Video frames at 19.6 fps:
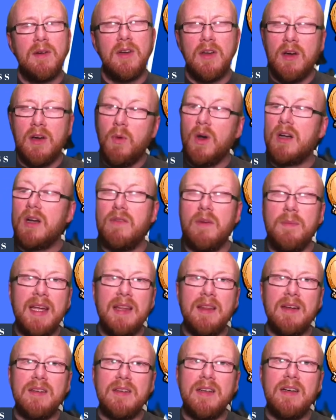It worked for me
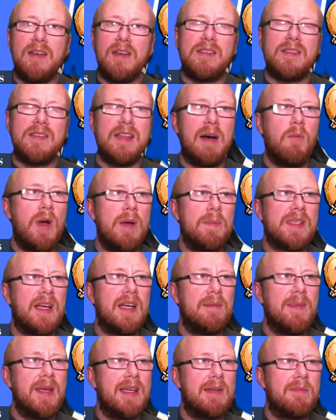though, because that
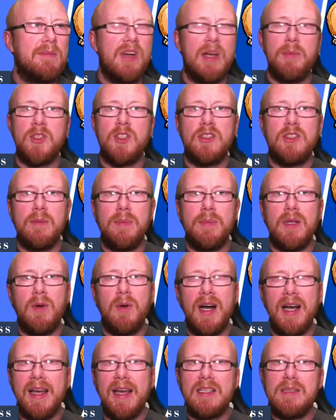website made pretty much double
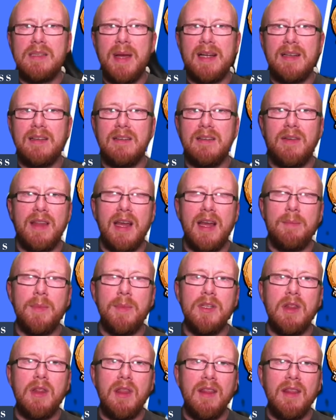what I expected for that
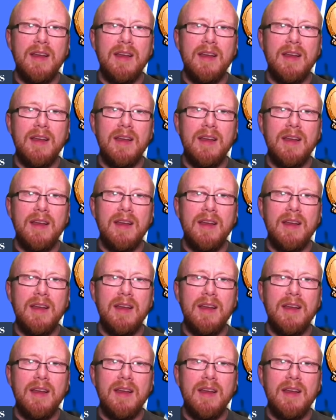month.